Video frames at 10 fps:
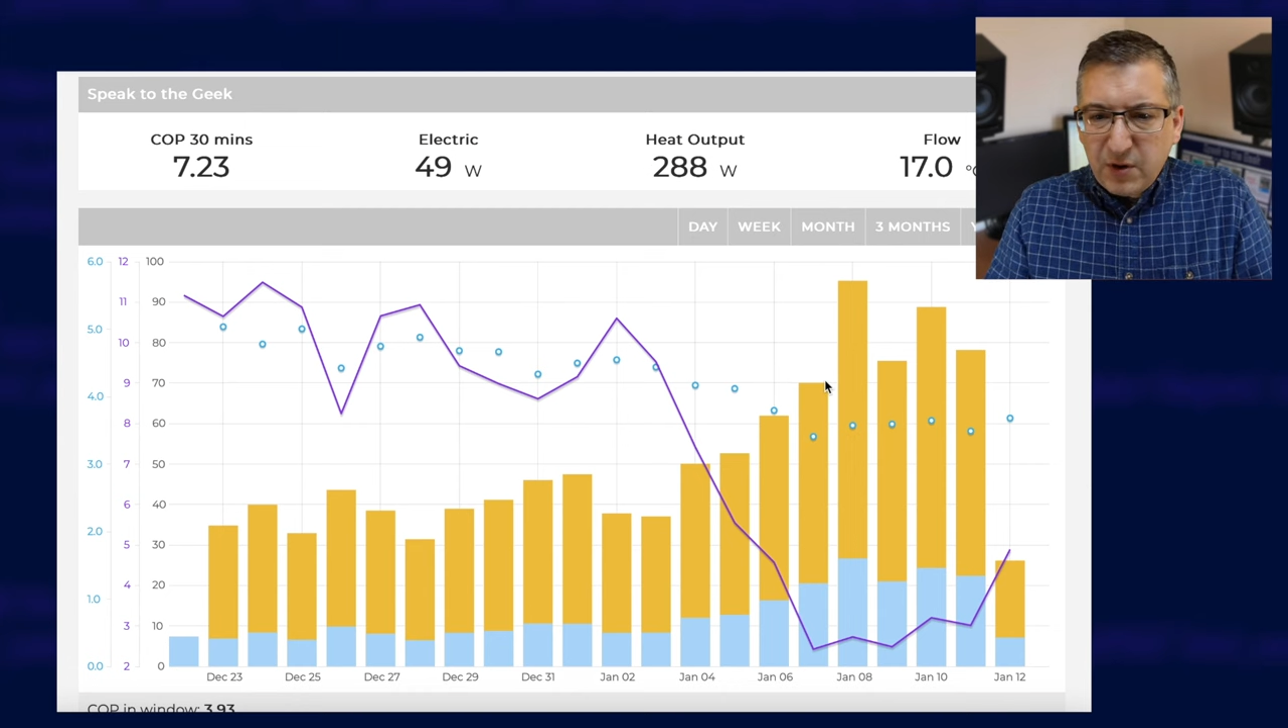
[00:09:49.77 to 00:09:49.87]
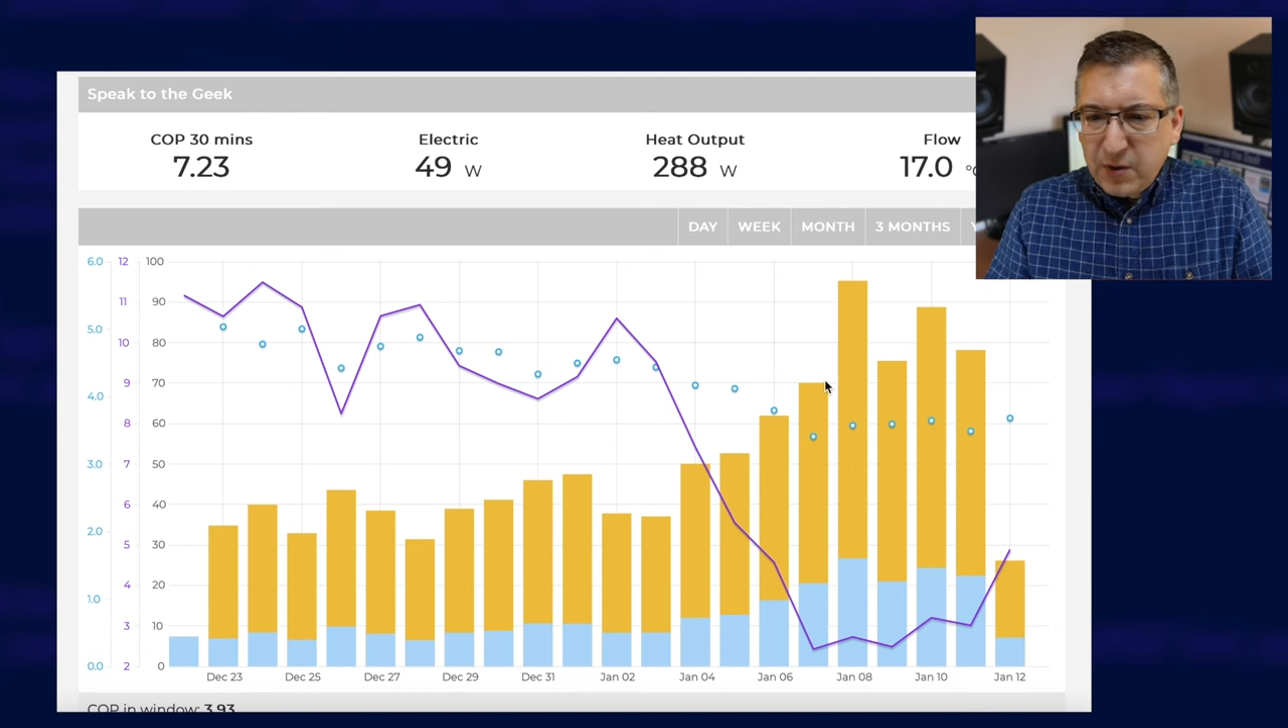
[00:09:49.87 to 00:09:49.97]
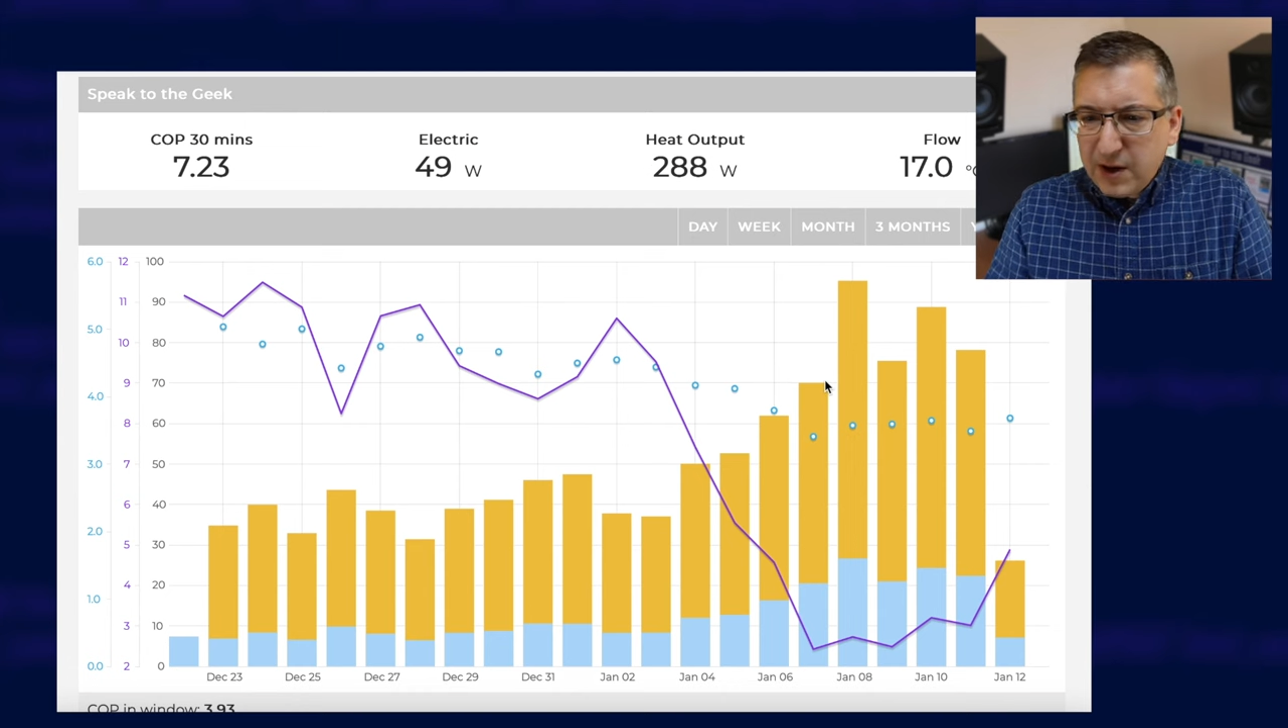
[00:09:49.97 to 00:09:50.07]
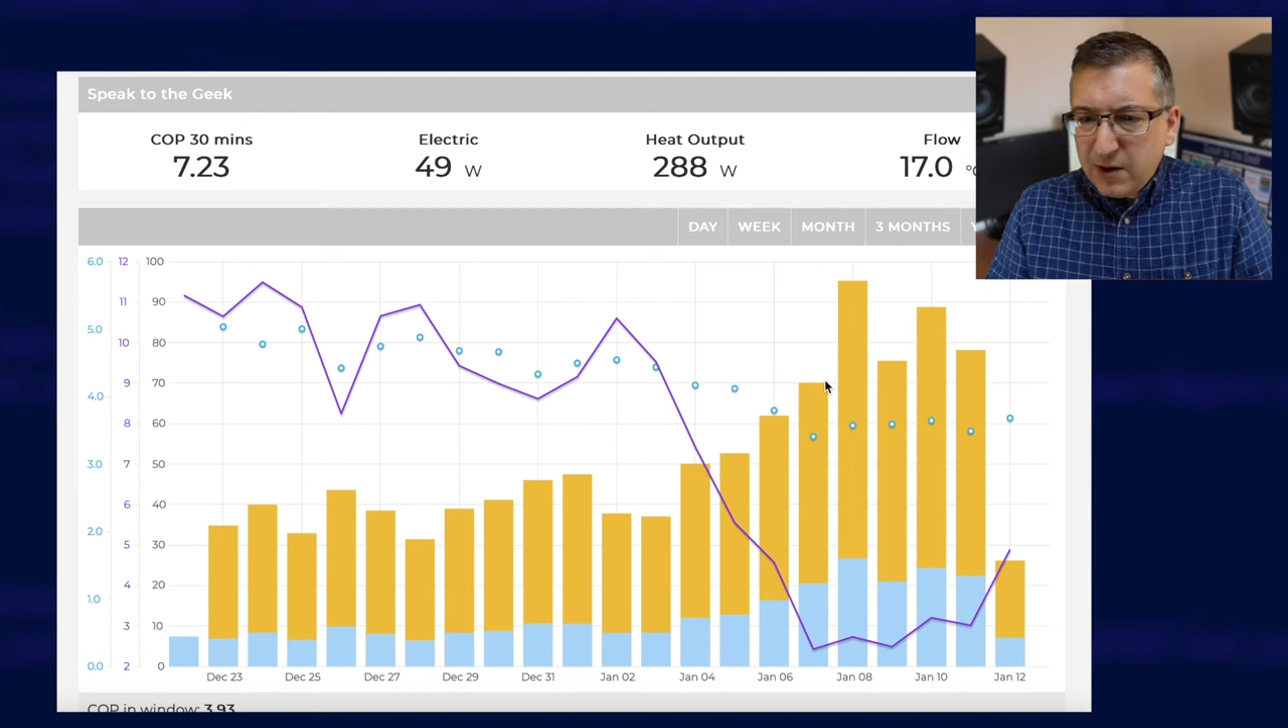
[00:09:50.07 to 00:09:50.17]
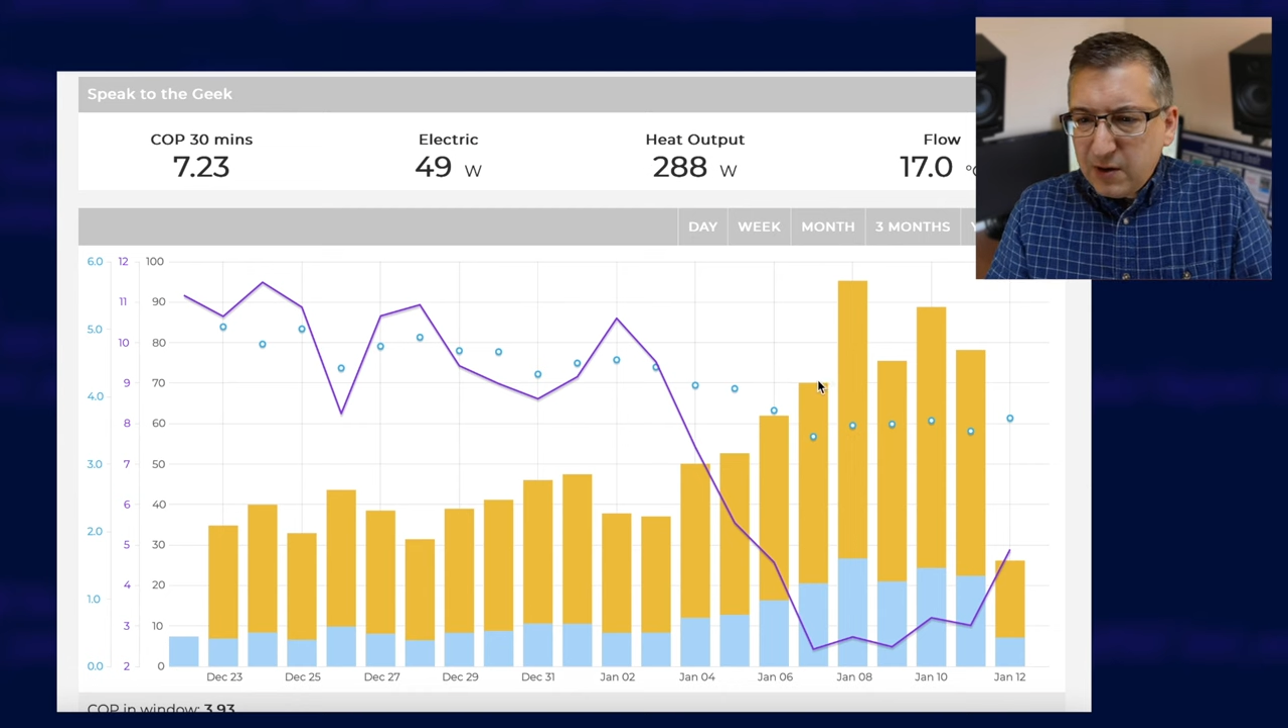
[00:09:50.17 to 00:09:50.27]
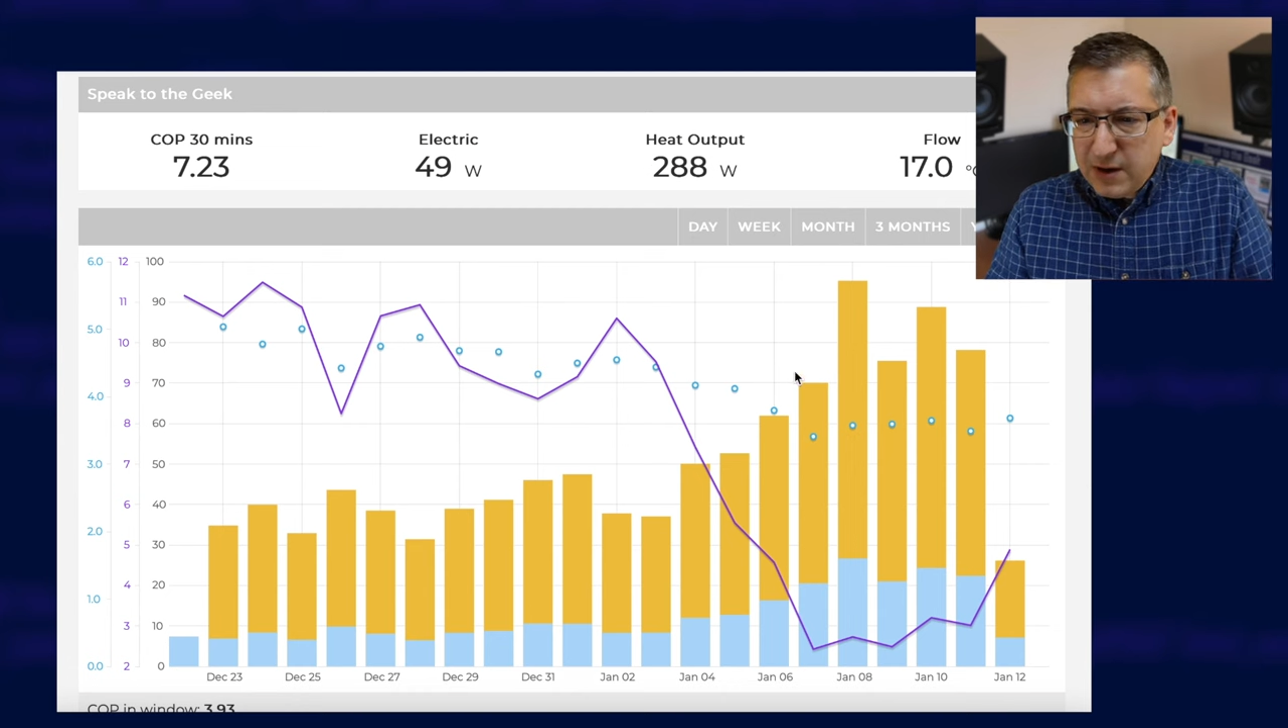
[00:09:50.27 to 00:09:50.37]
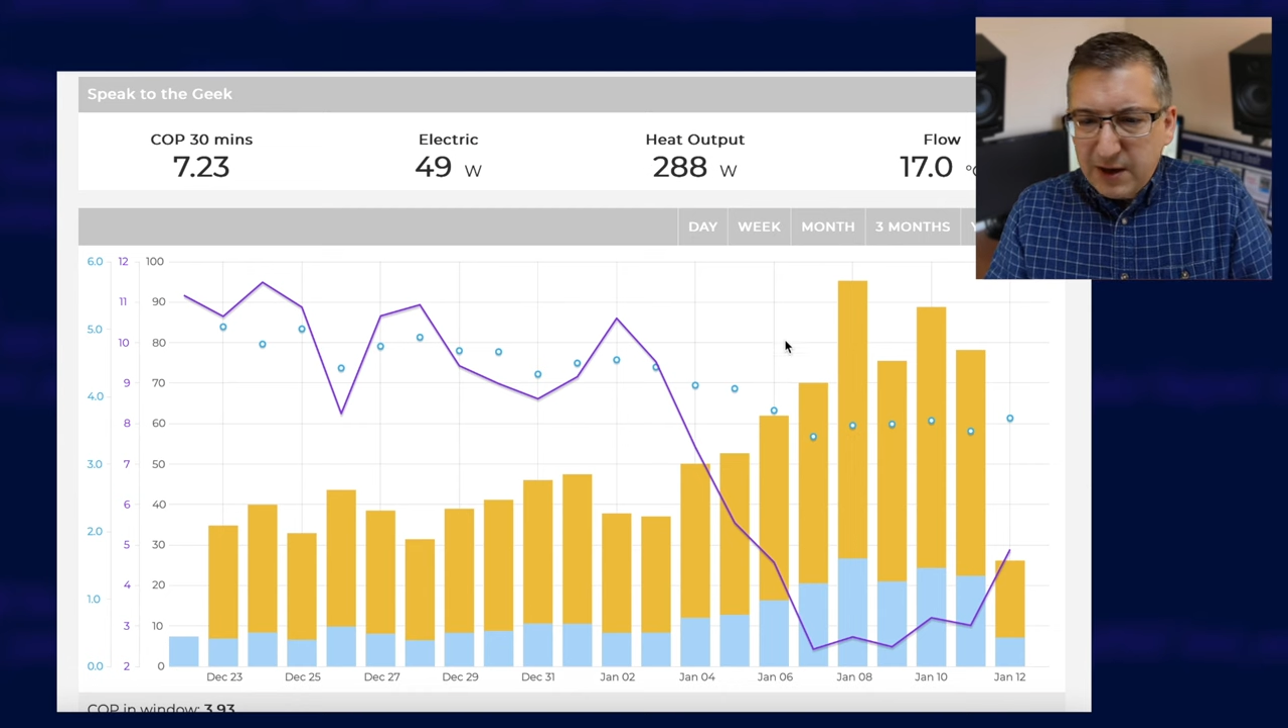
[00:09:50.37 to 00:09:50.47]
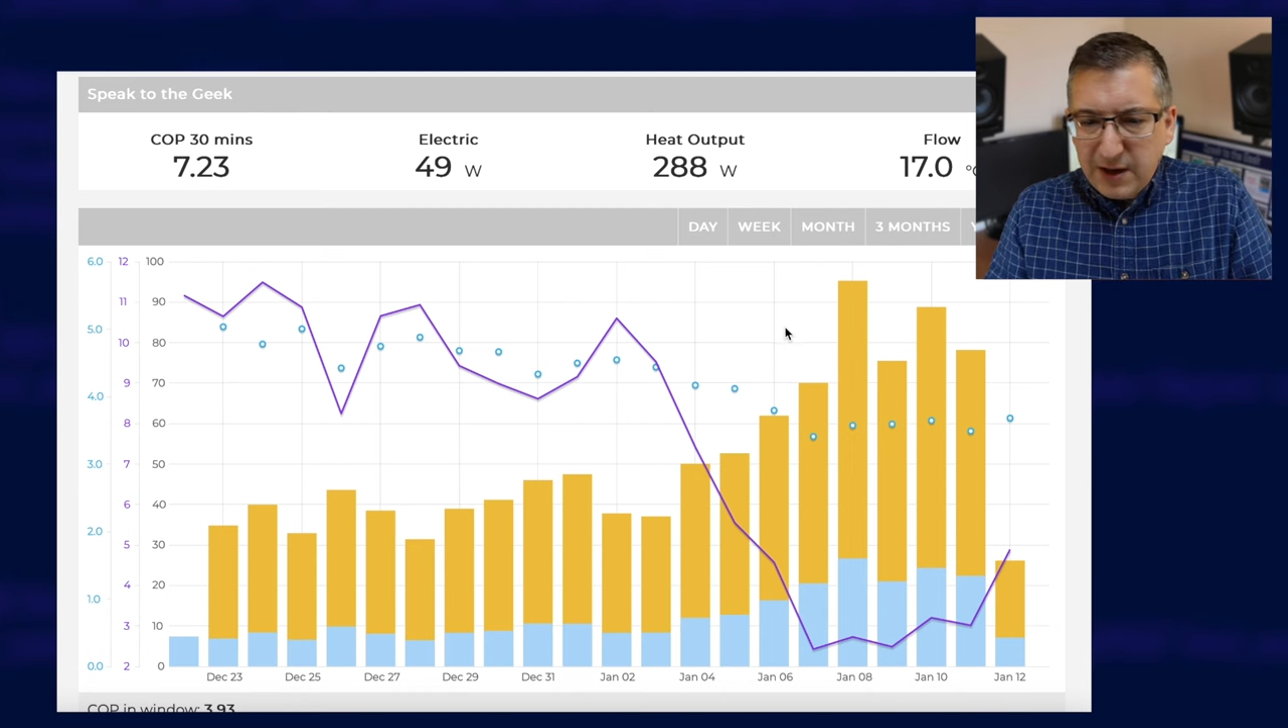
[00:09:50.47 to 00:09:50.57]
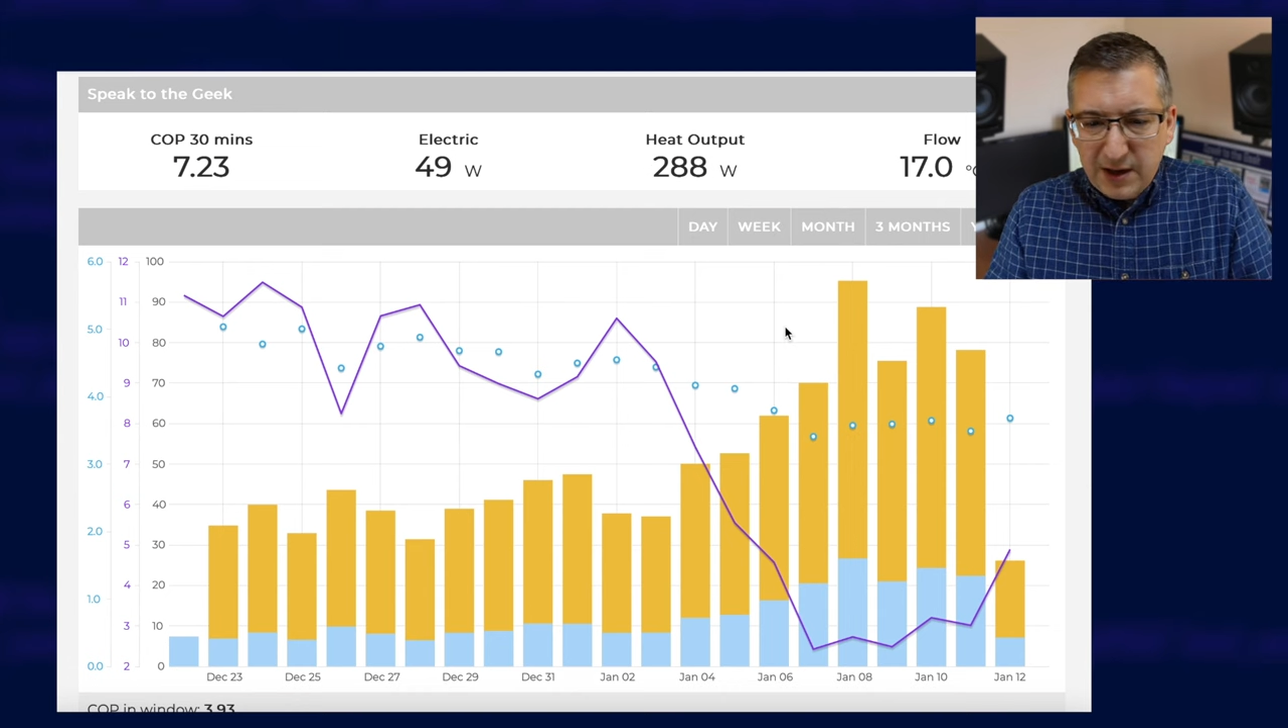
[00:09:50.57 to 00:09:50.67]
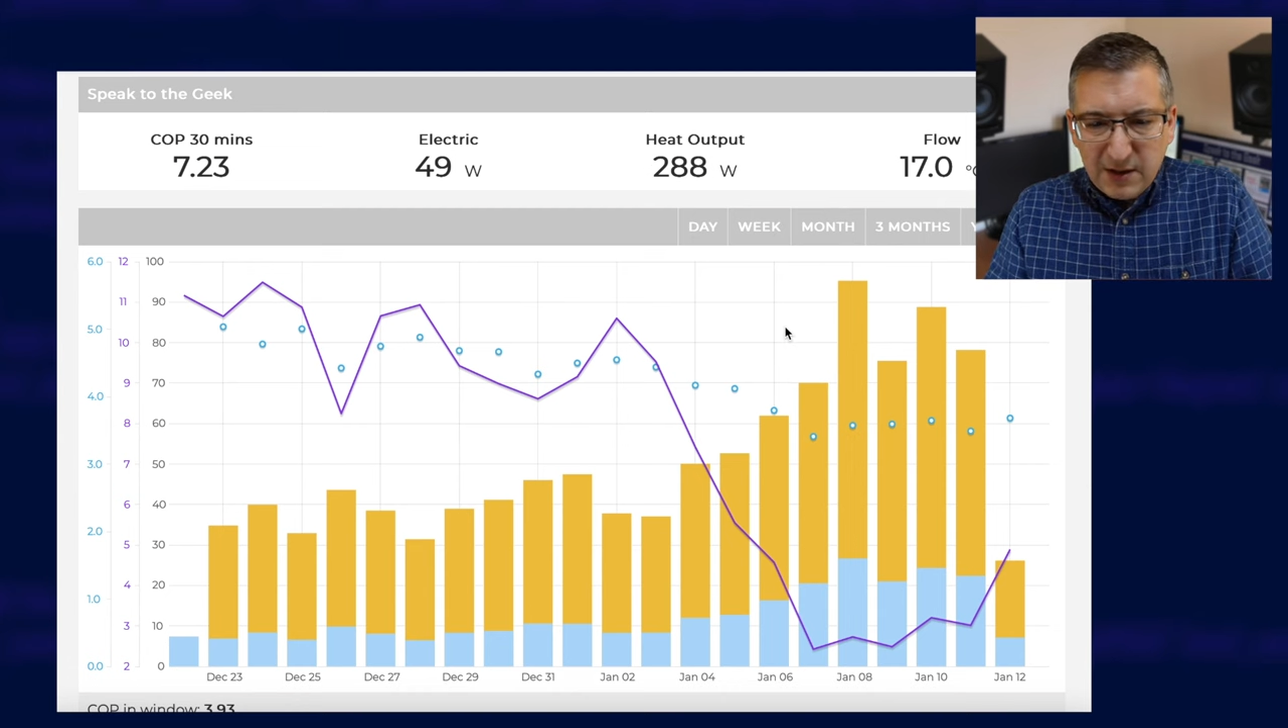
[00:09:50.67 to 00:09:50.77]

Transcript: quick look here,